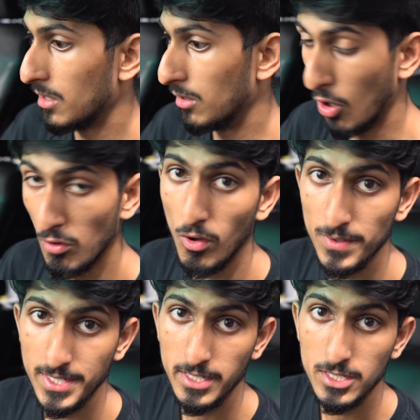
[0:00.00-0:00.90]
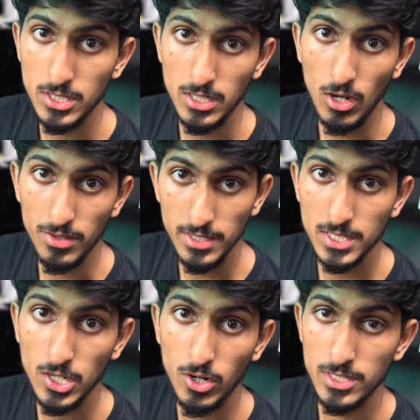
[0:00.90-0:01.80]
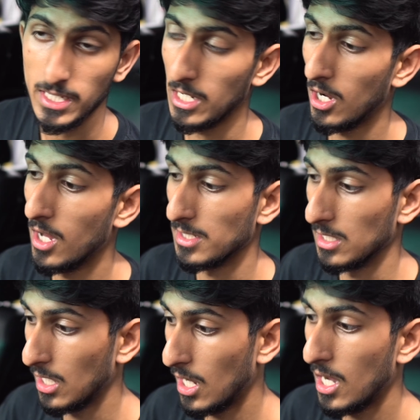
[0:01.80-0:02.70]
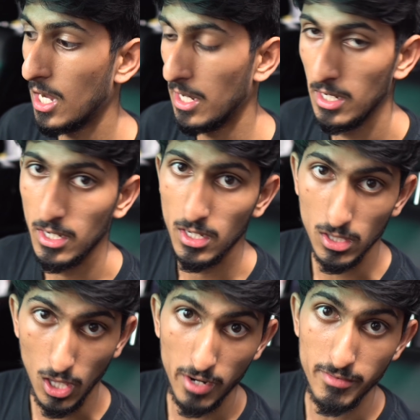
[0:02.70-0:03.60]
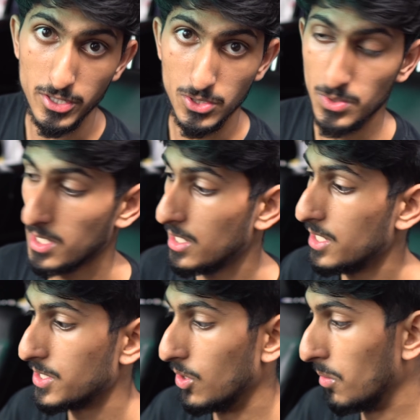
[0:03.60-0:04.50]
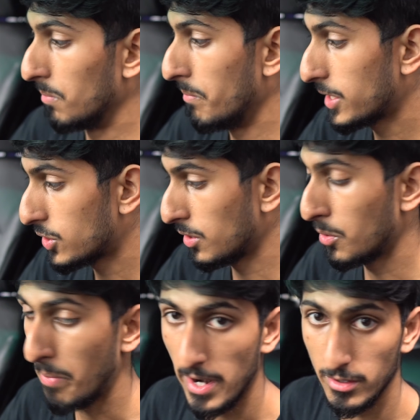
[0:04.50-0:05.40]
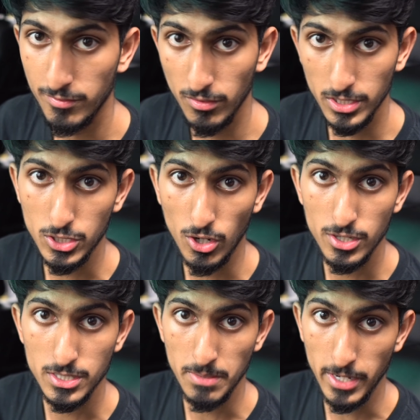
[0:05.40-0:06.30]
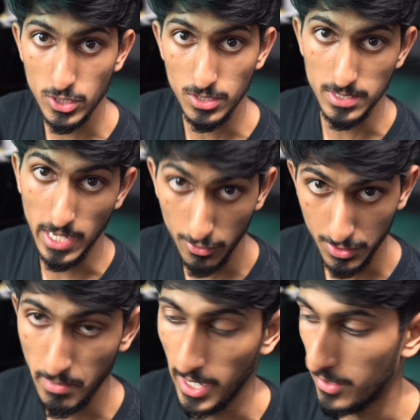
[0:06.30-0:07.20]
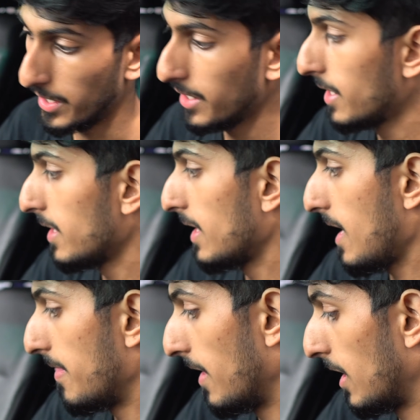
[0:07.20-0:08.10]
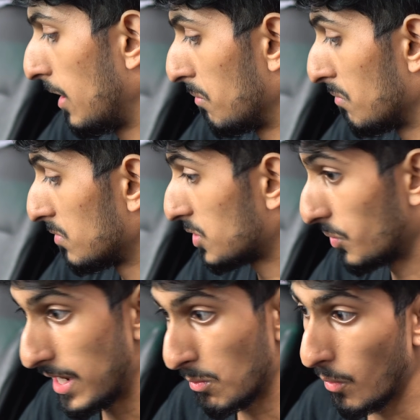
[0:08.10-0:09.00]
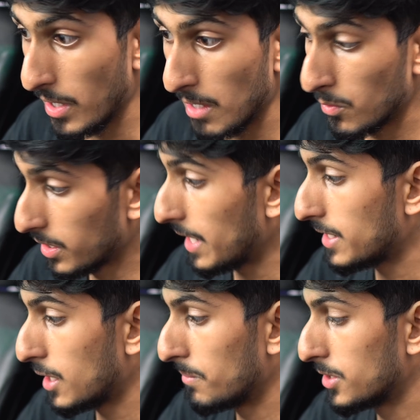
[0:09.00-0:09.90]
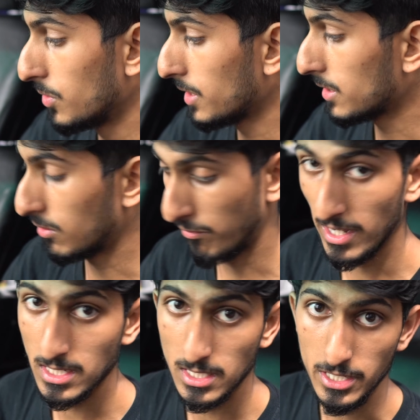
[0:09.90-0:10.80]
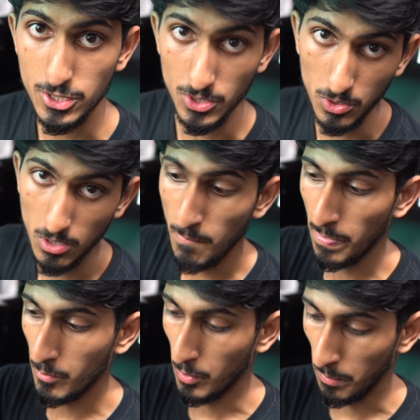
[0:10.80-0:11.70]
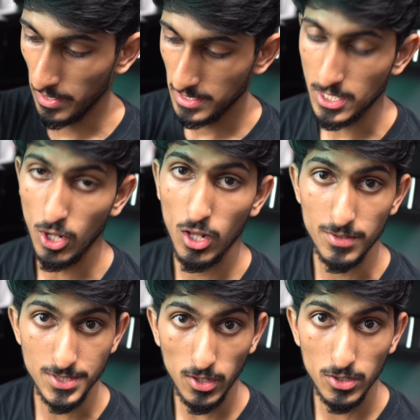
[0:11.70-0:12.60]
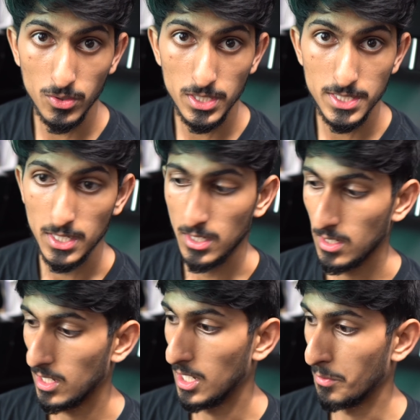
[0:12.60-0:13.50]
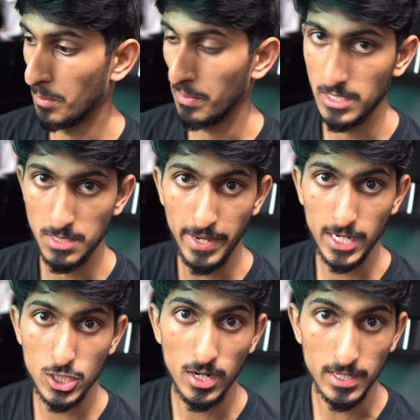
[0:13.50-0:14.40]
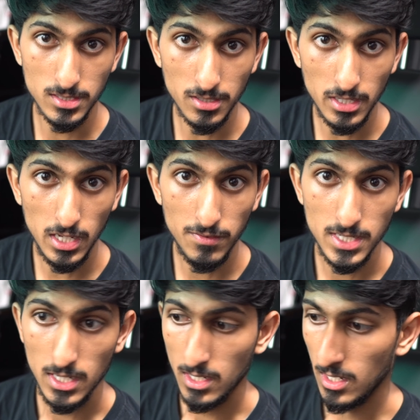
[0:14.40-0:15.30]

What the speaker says: Low voltage on these cars can cause a lot of issues. So make sure that your battery is fully charged and make sure it's a healthy battery. And then, so what we really ended up doing to fix the issue, we replaced all the solenoids, we replaced the Mechatronics sleeves,